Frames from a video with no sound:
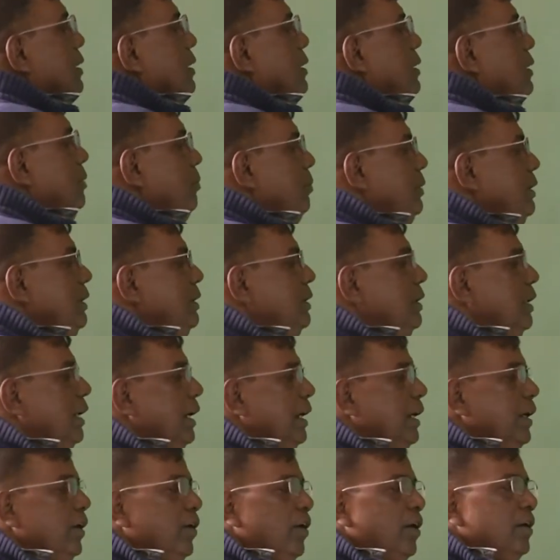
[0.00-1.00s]
repeat,
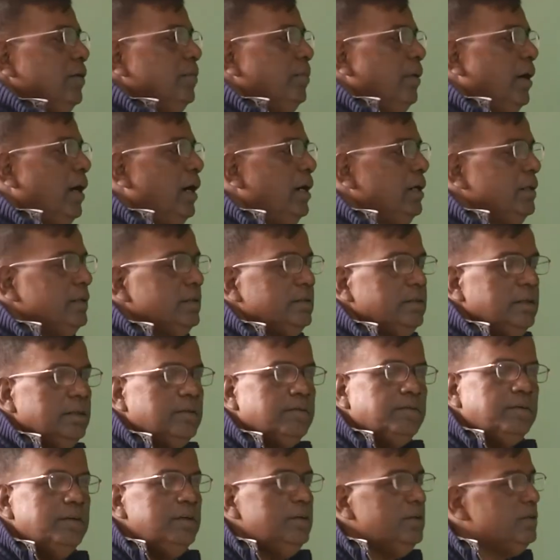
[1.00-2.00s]
N naught bar,
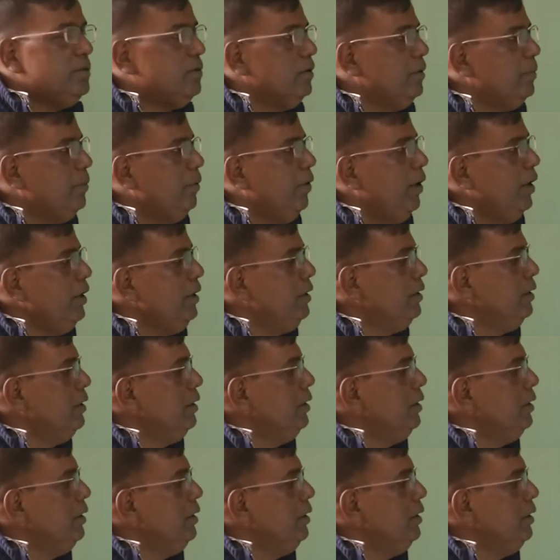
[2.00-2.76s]
stick-free neutral point,